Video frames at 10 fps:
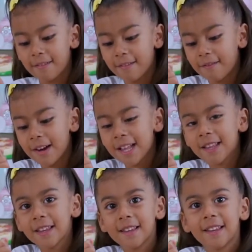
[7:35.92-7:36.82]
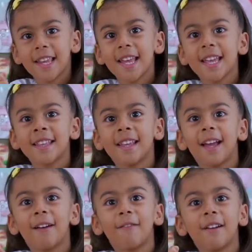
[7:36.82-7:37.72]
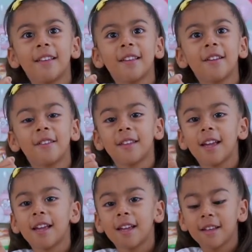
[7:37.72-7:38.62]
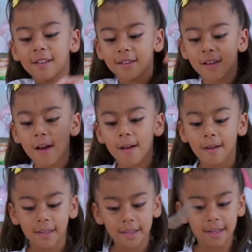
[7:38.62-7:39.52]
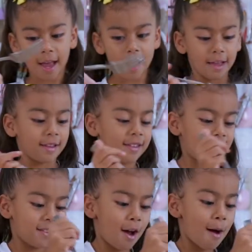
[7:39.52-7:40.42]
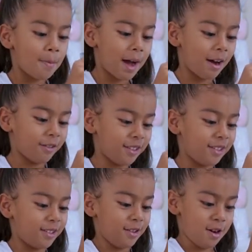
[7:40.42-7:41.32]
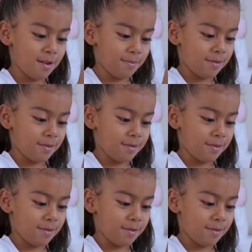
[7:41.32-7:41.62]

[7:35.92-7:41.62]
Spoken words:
When kids, when you say stop, I'll stop.